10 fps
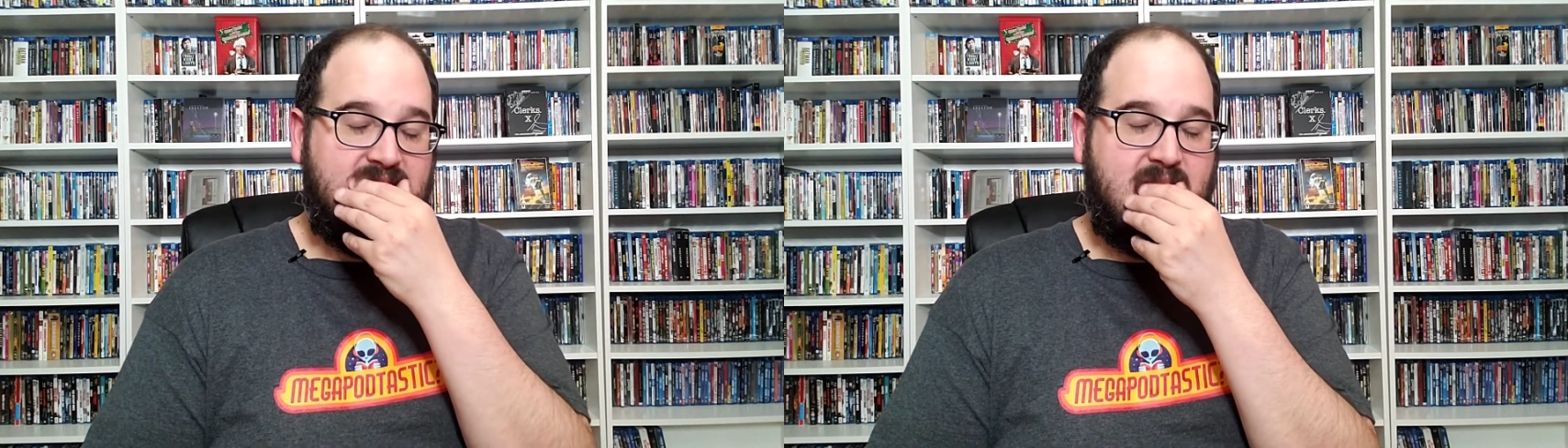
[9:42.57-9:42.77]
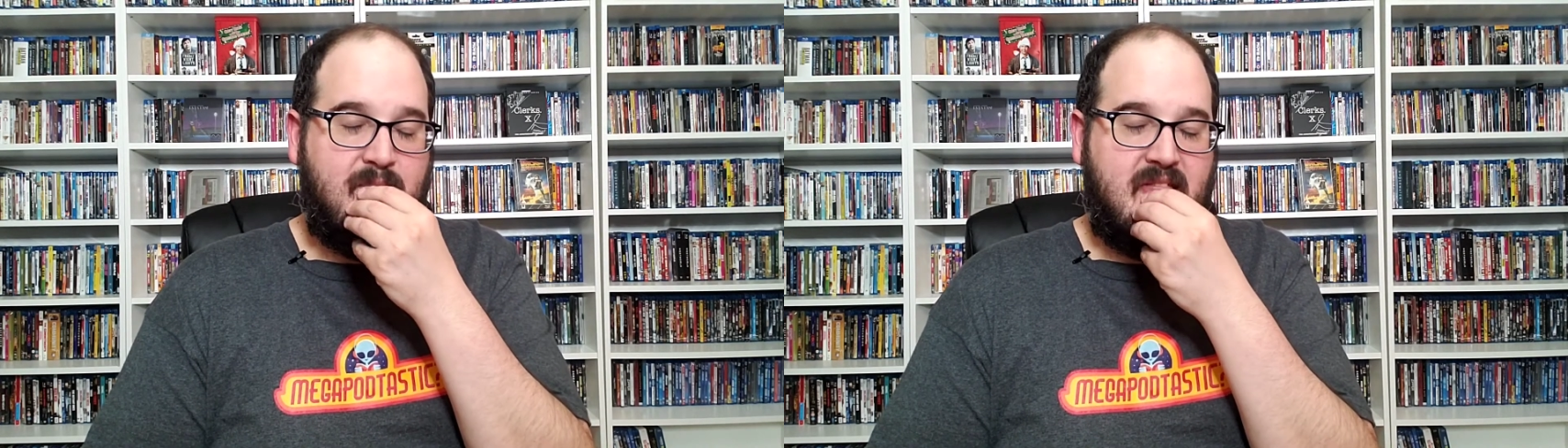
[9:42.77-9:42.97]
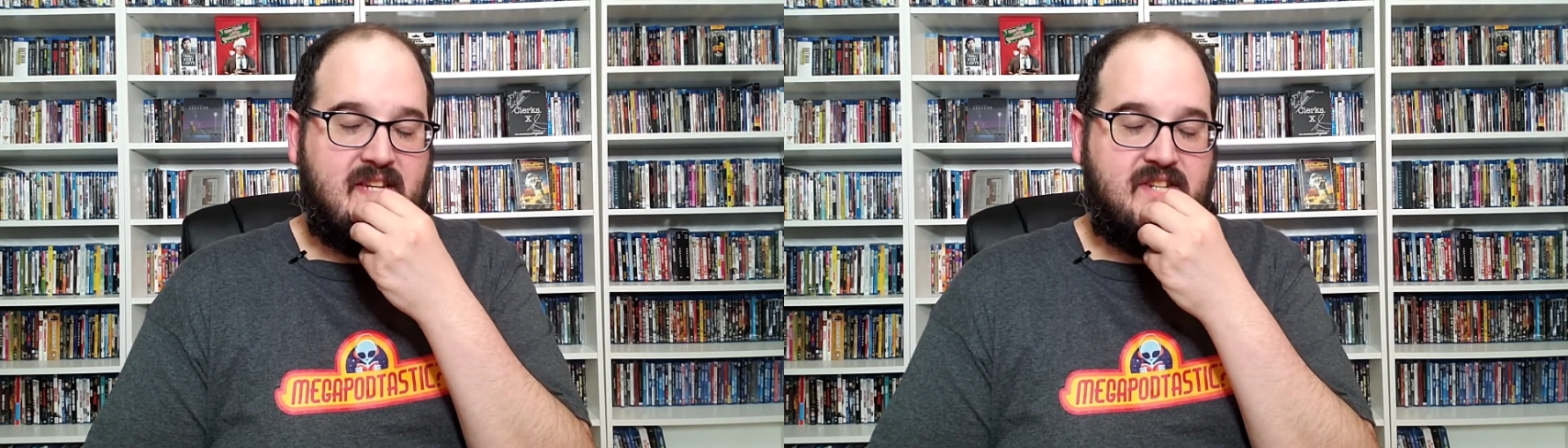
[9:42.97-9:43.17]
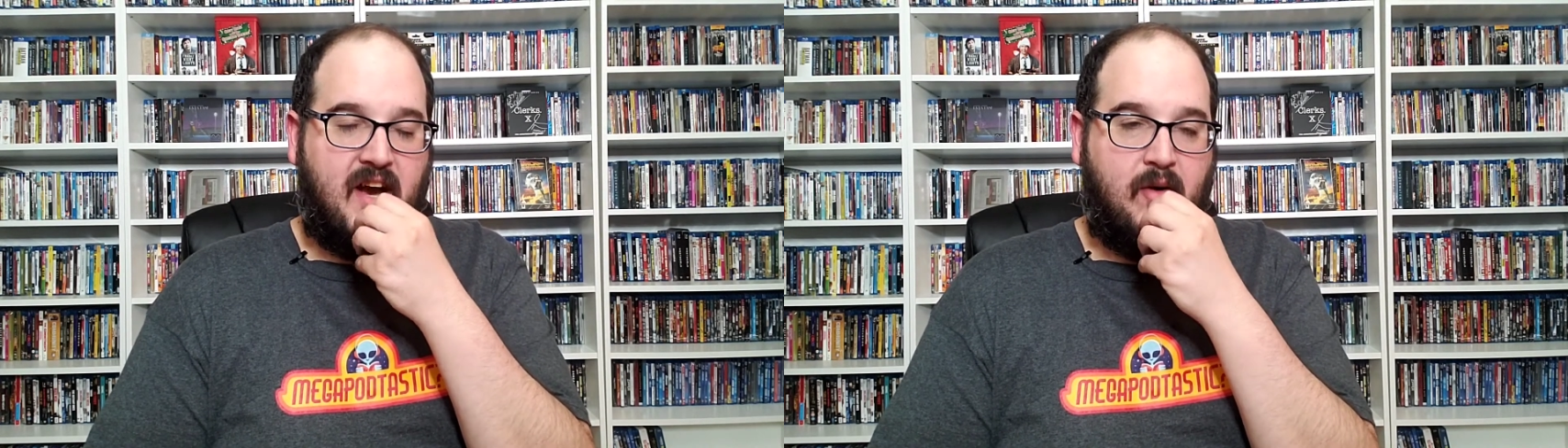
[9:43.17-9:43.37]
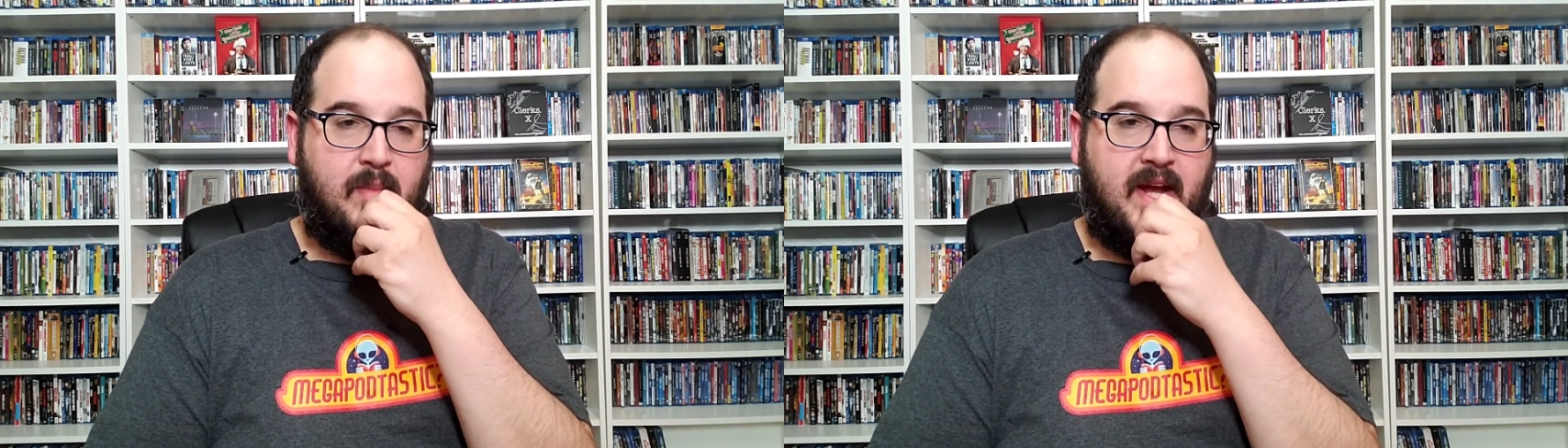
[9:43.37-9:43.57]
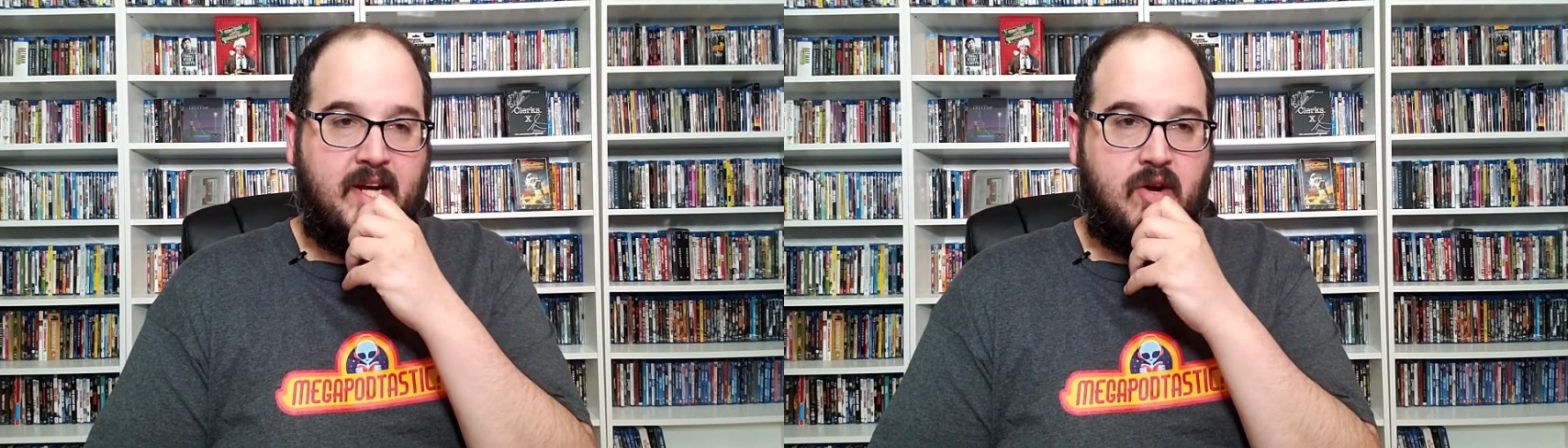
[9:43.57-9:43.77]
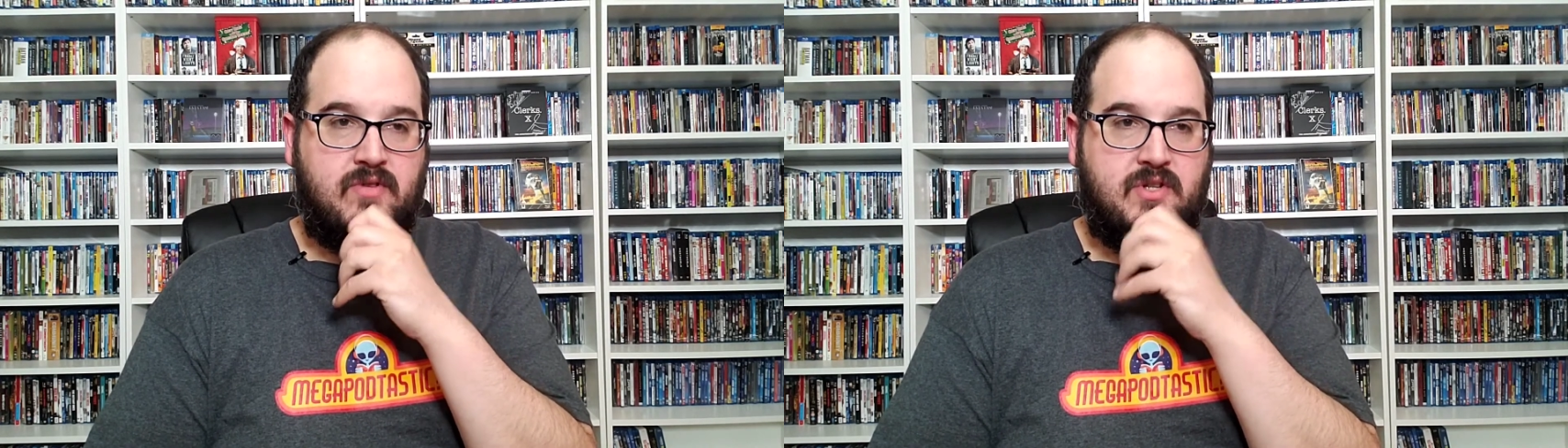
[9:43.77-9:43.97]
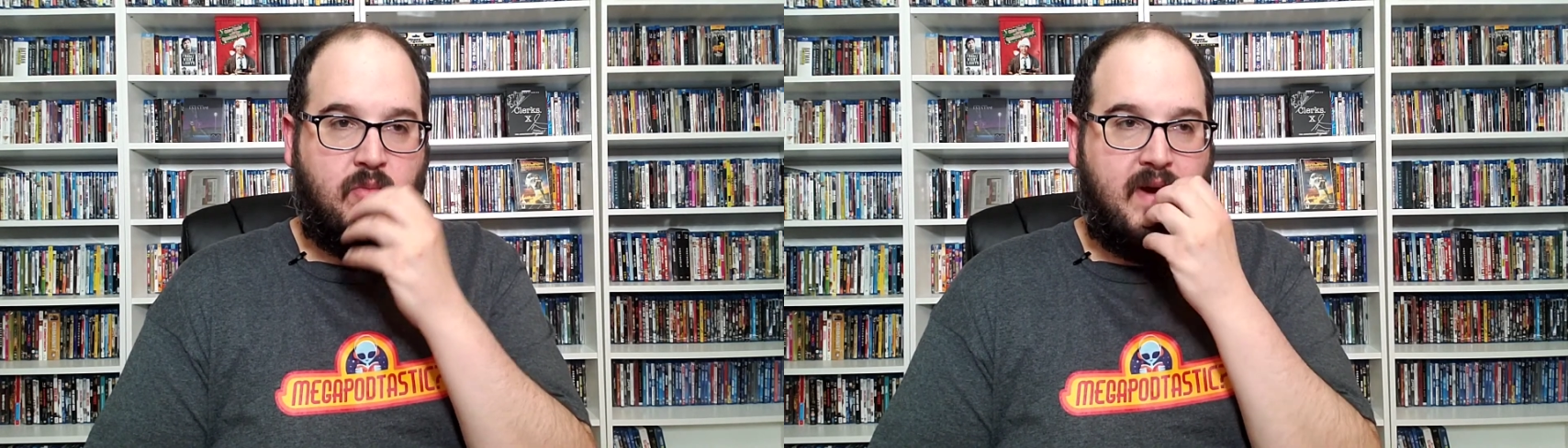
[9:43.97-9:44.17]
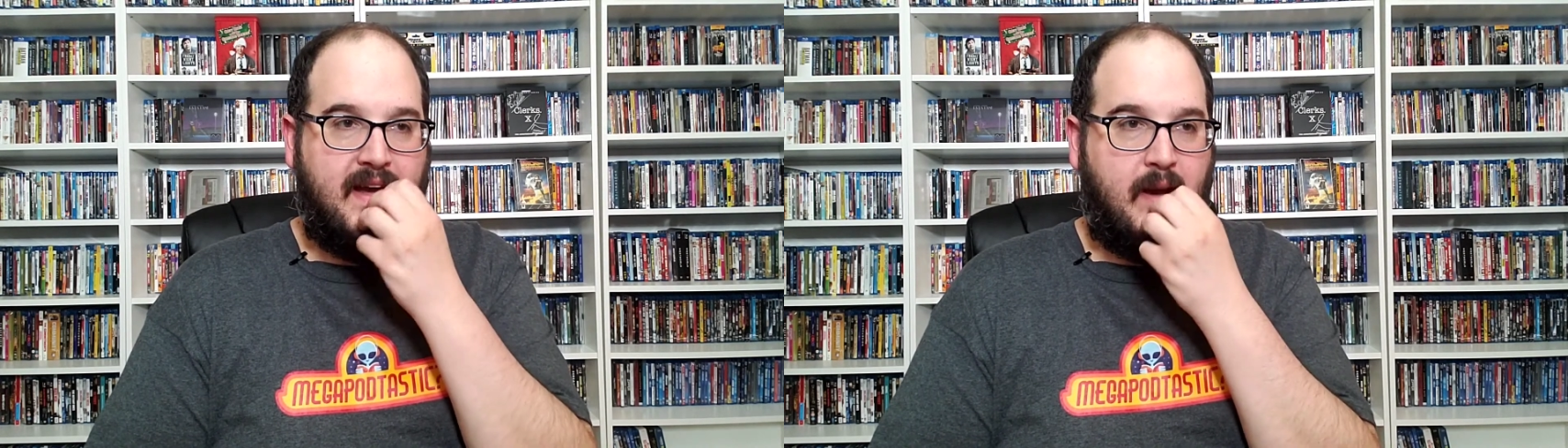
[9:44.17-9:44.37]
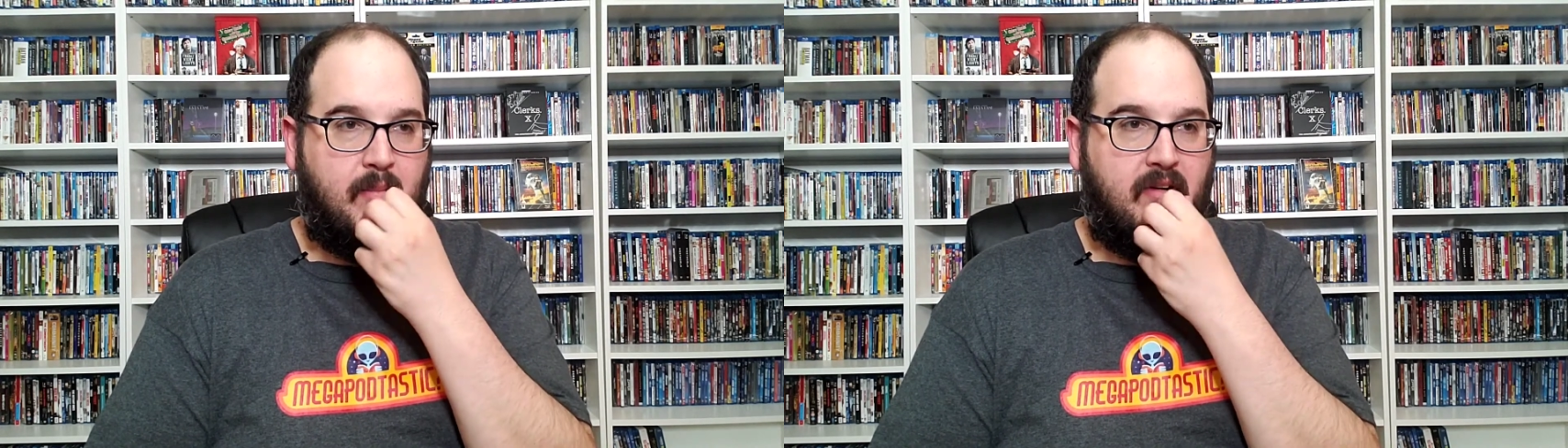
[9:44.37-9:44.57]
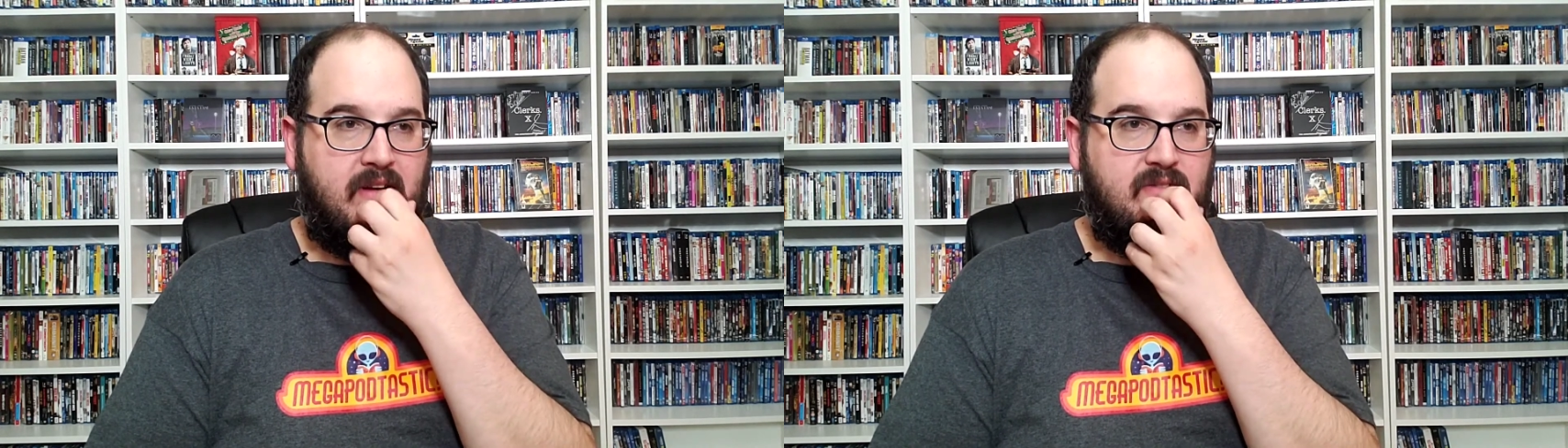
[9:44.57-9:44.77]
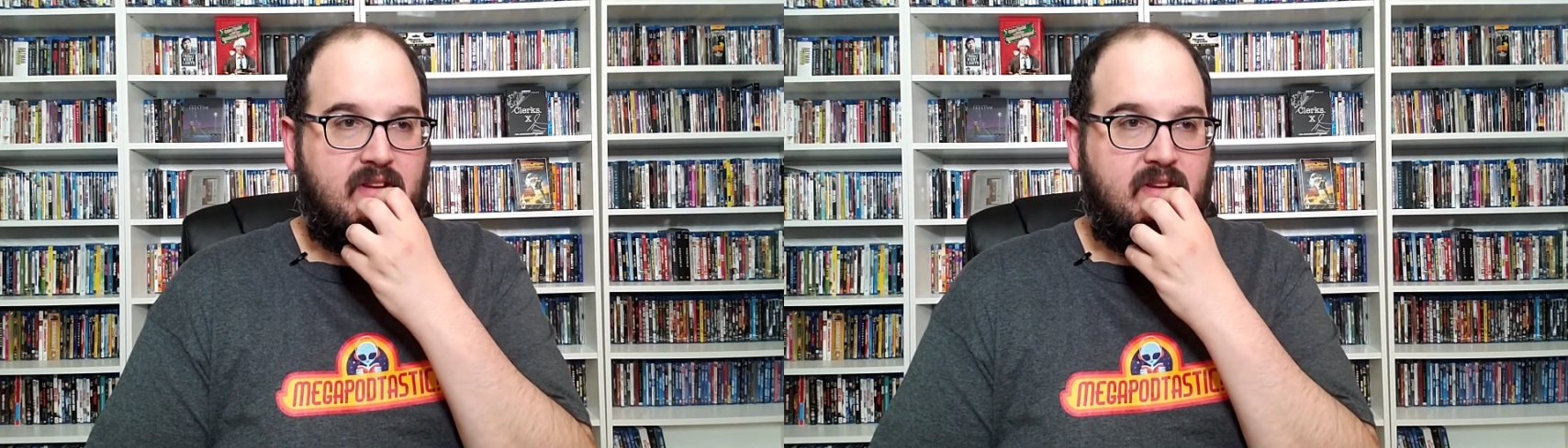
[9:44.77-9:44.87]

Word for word: Timothy Chalamet goes away, I believe,